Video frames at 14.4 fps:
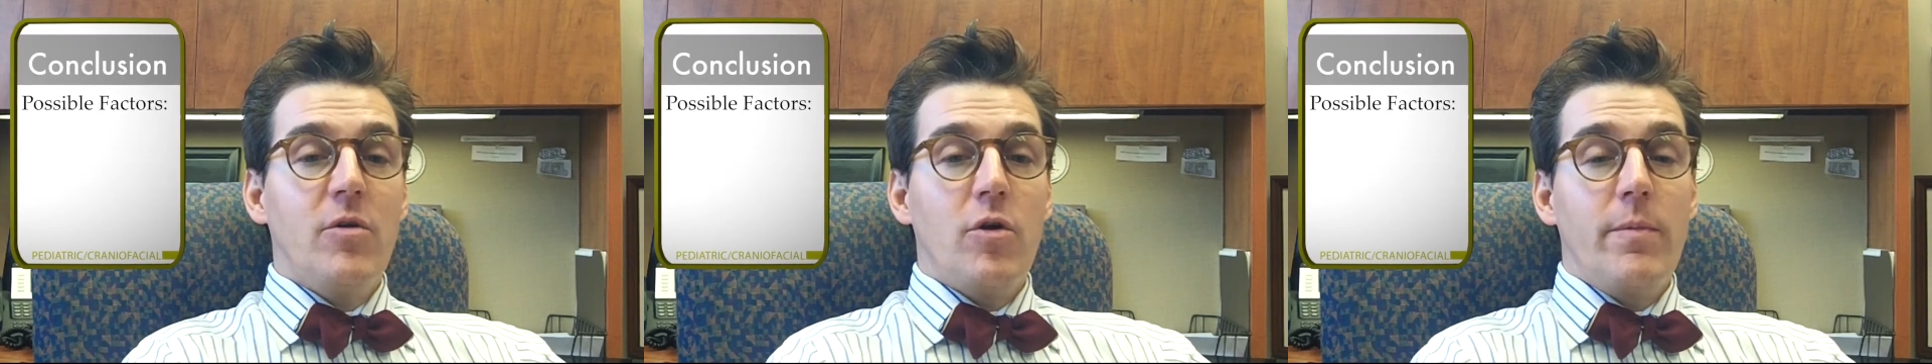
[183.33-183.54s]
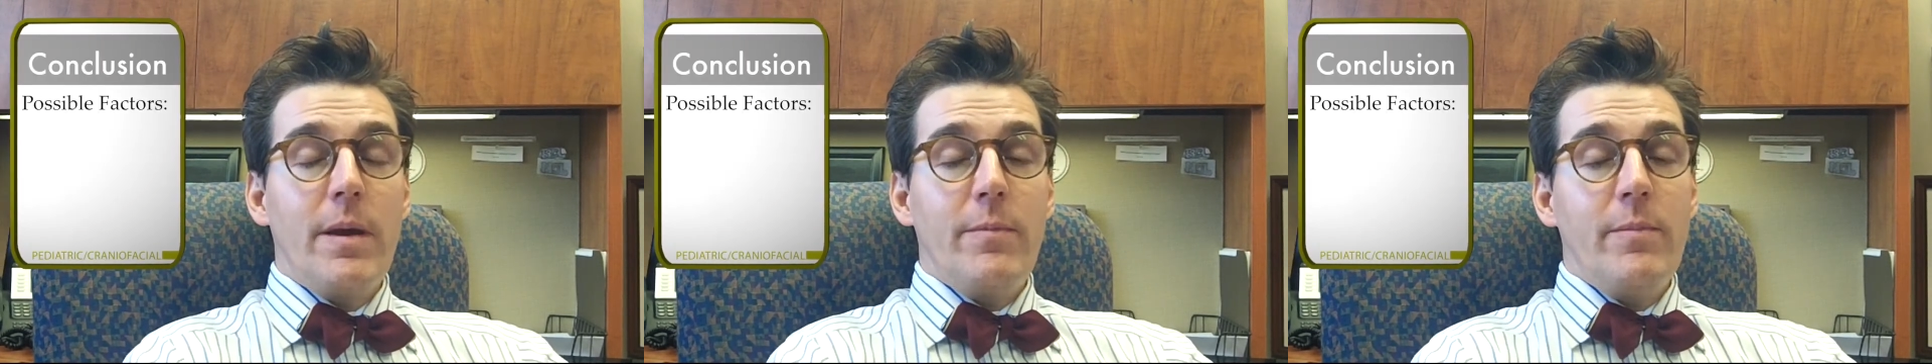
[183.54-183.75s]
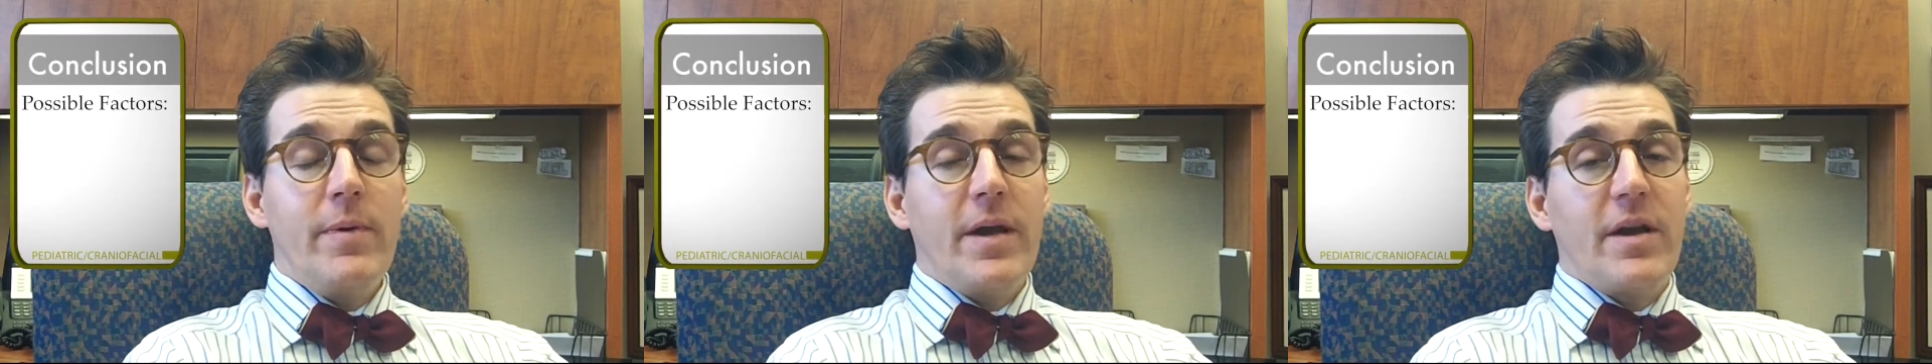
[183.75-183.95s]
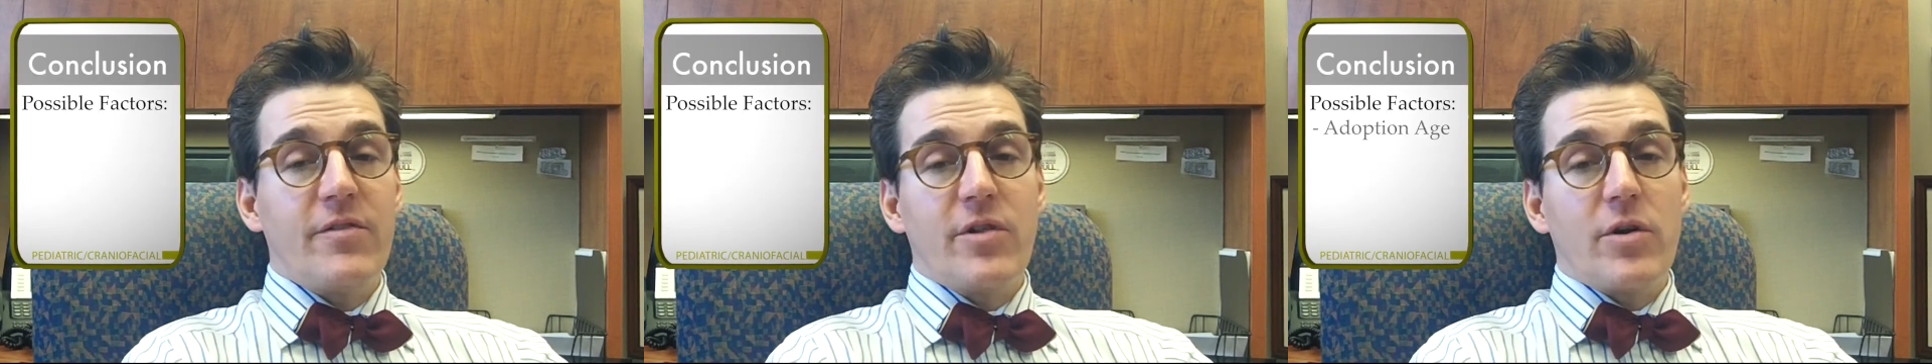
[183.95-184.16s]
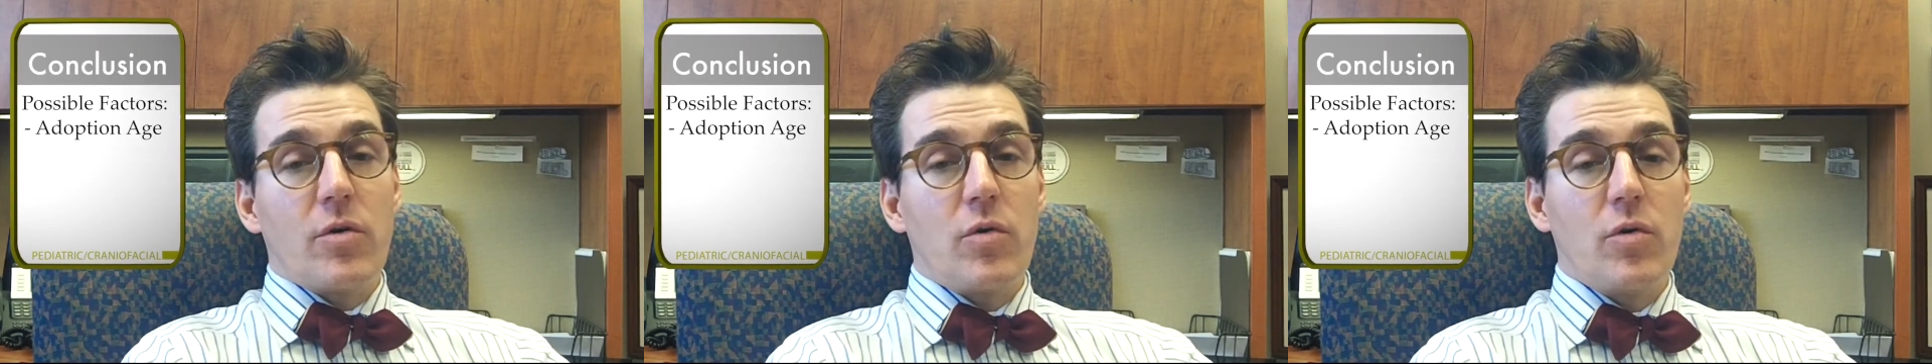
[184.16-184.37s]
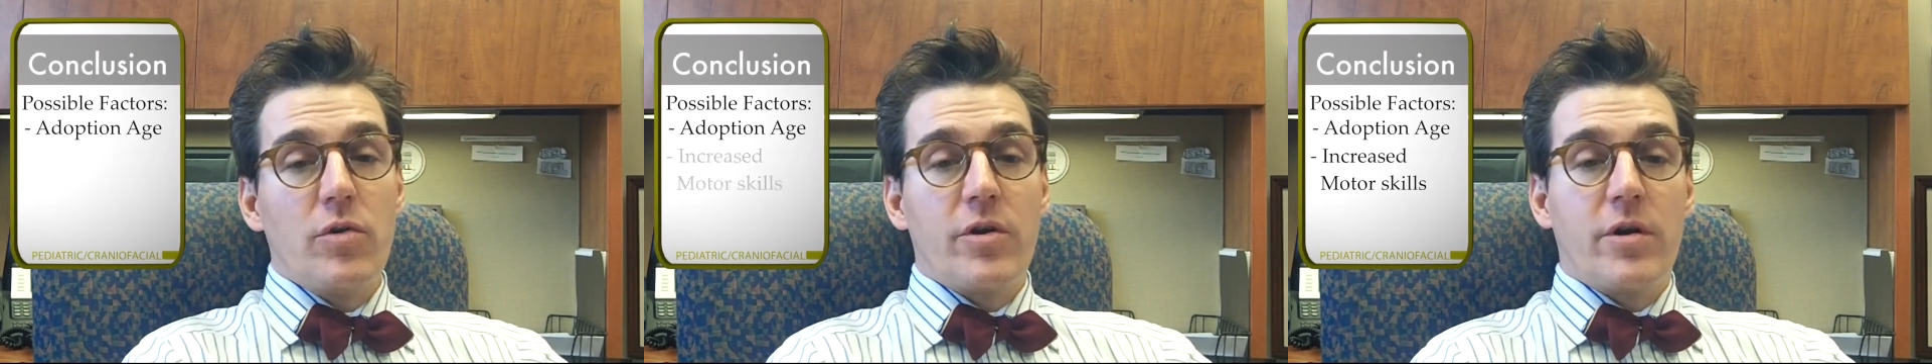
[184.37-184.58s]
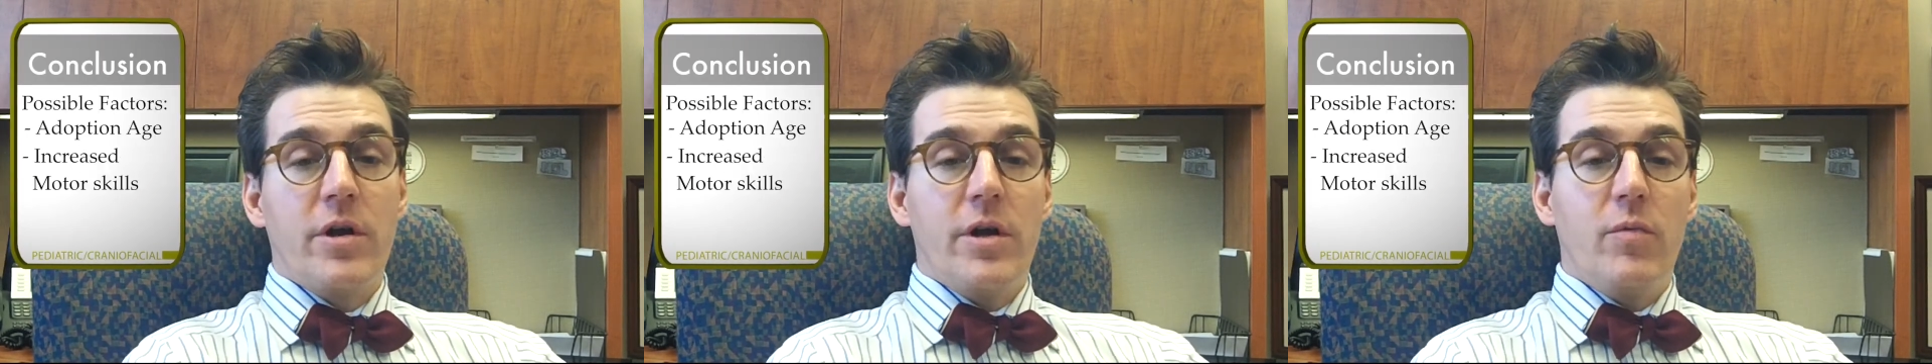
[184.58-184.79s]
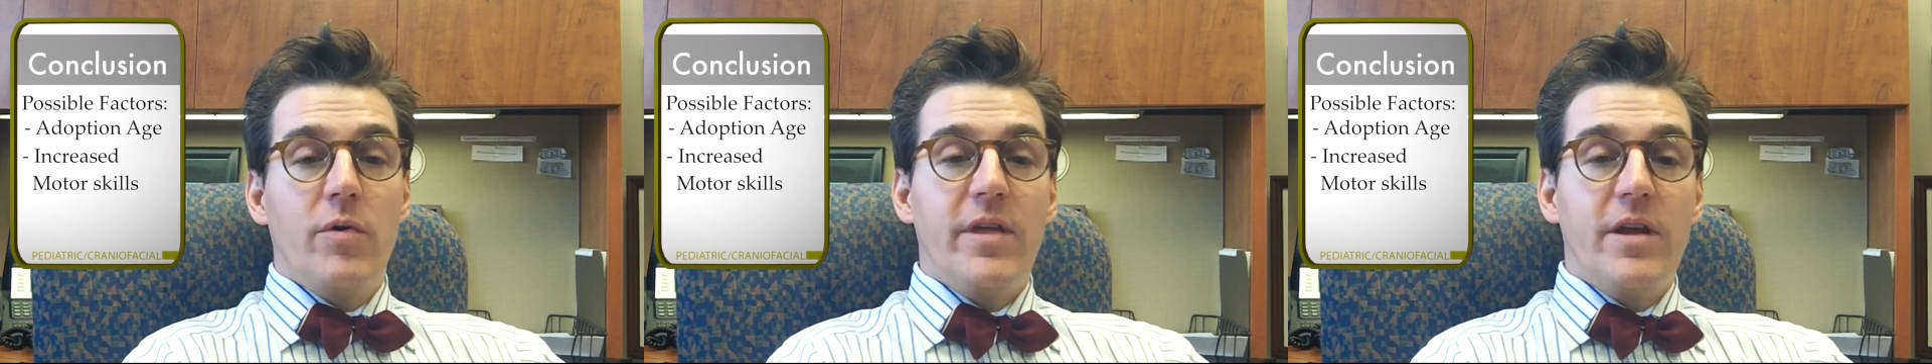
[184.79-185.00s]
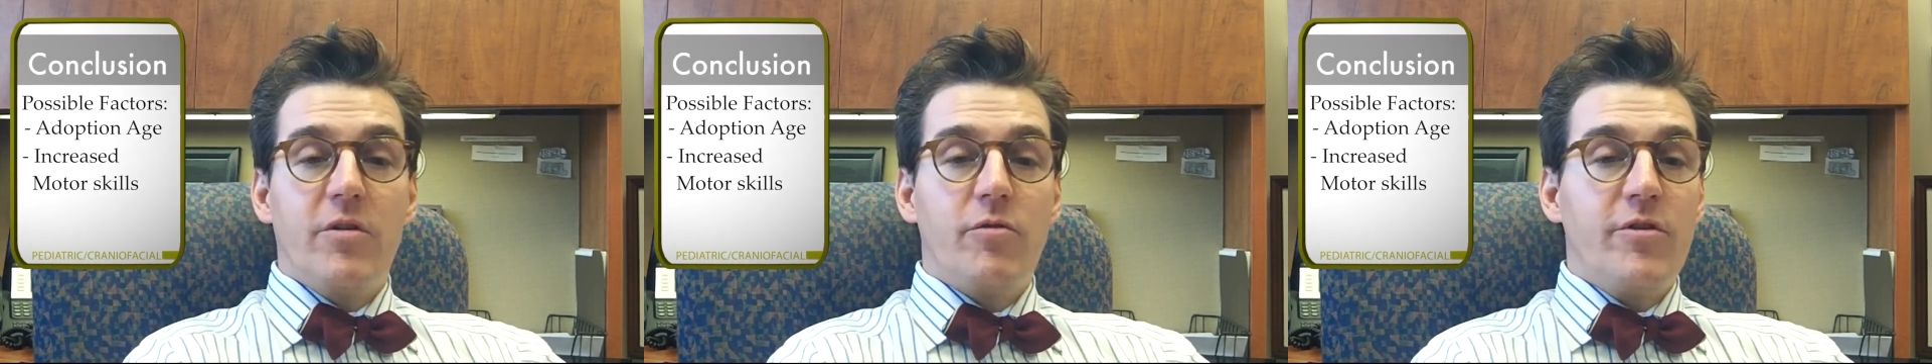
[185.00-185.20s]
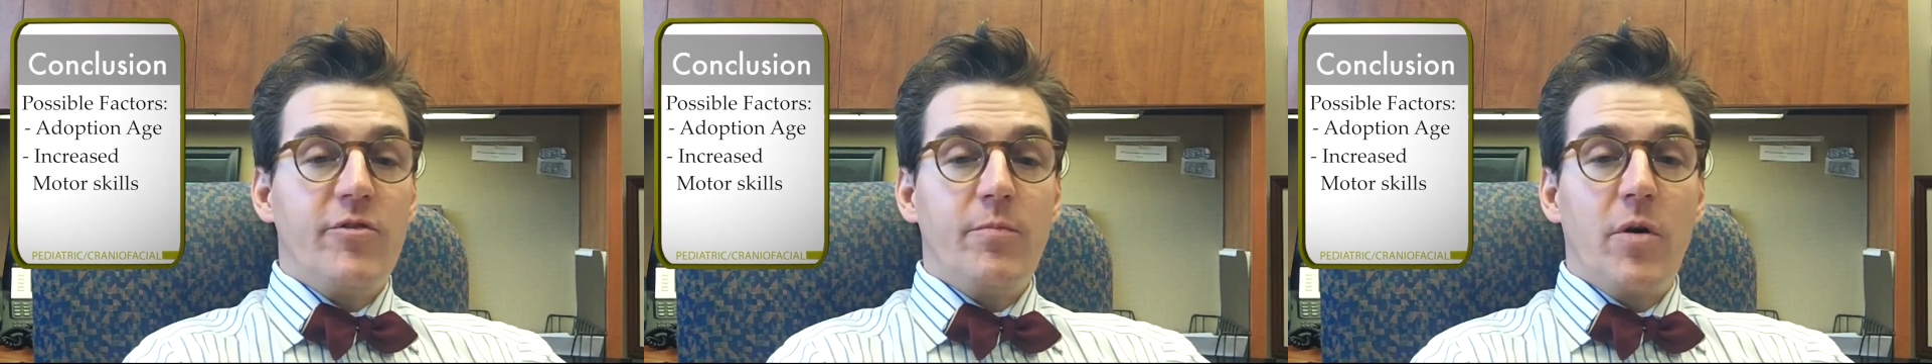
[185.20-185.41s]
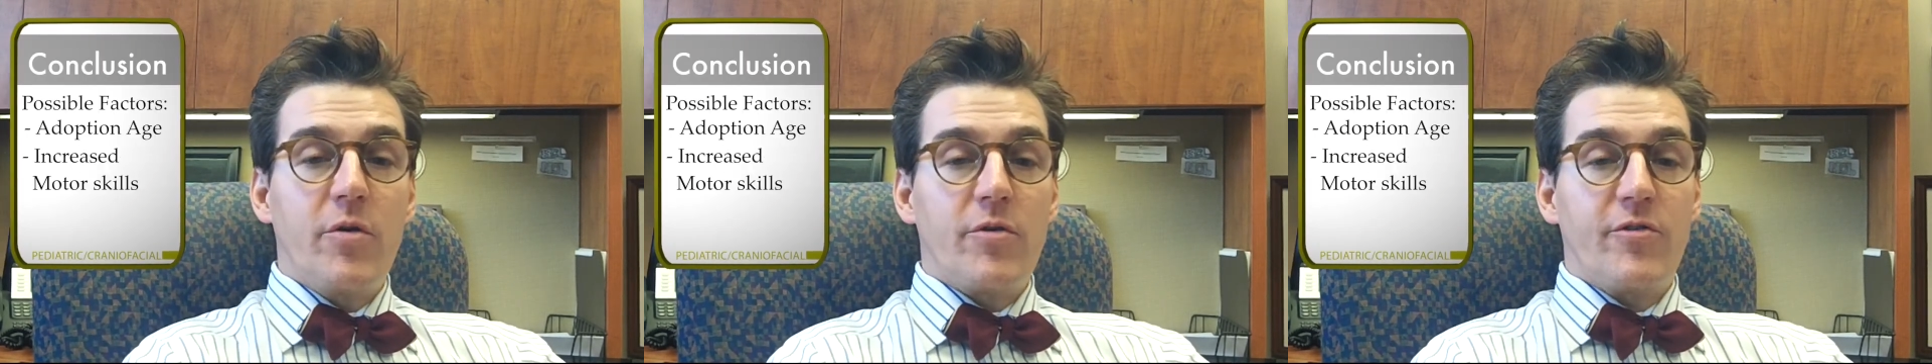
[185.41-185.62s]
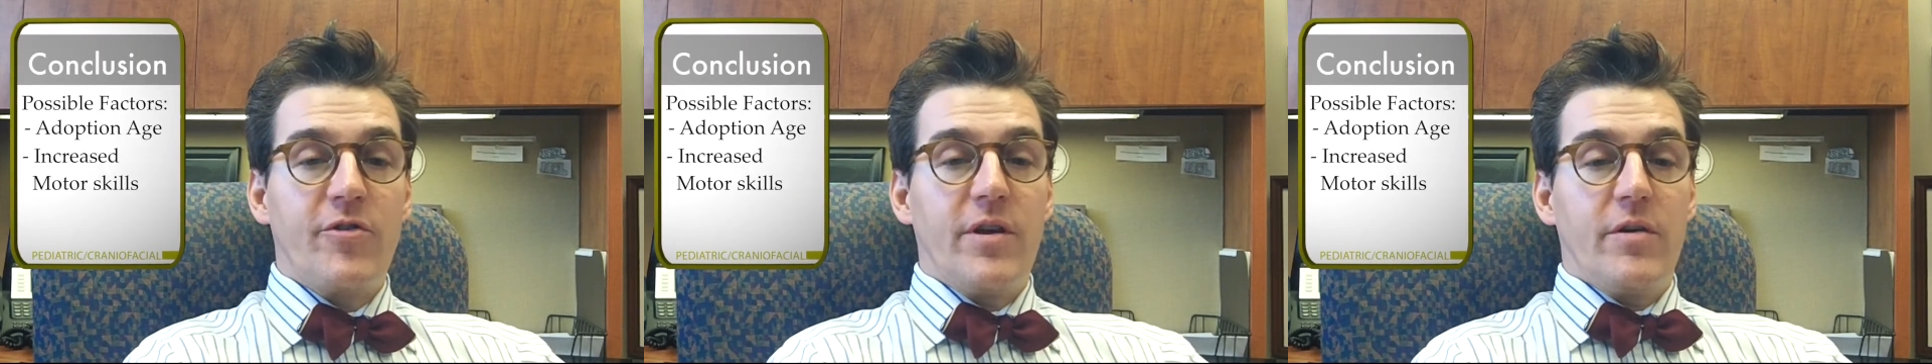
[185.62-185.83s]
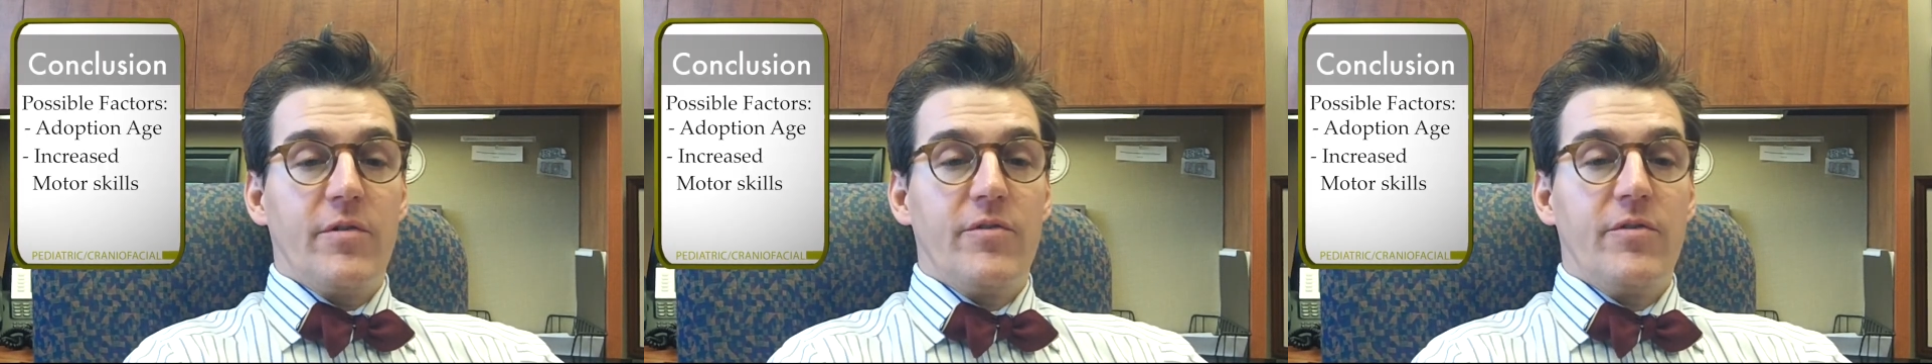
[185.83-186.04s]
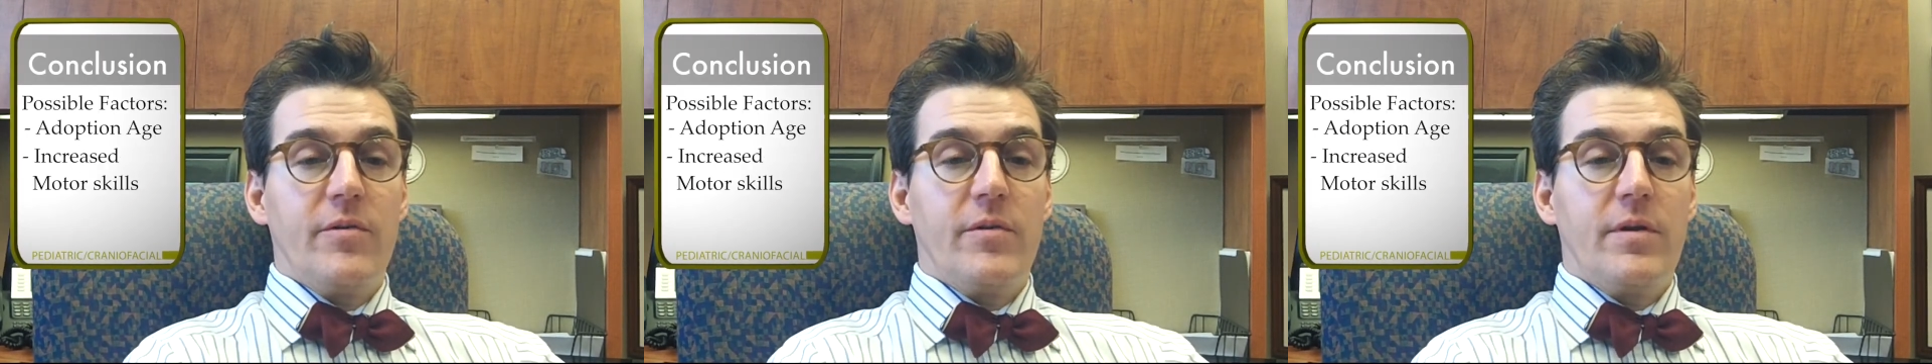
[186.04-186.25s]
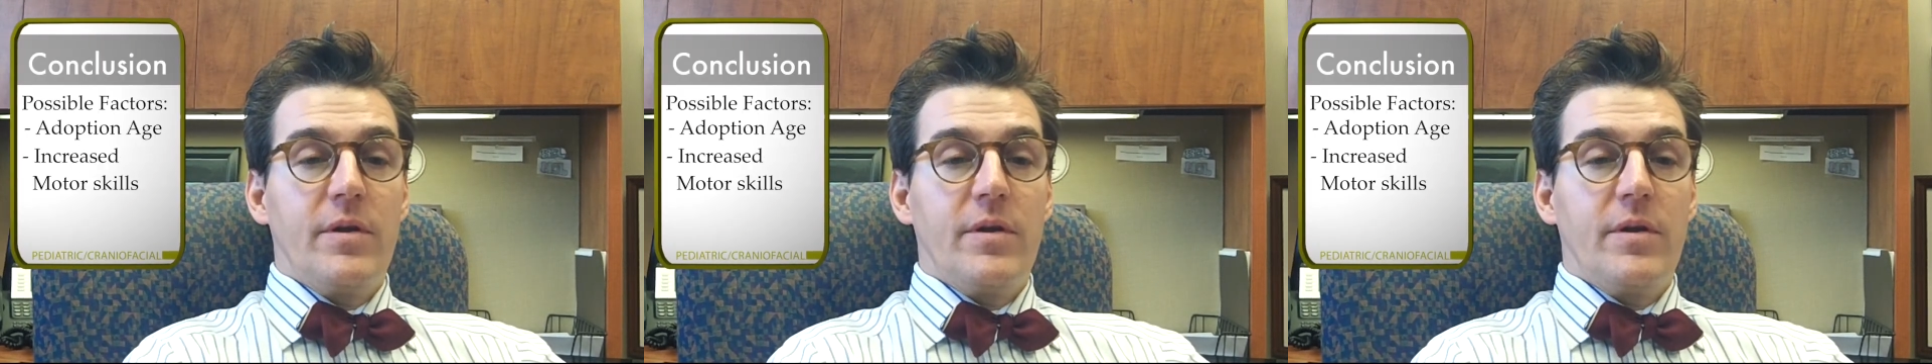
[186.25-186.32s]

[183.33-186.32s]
or maybe because they're older with increased motor skills.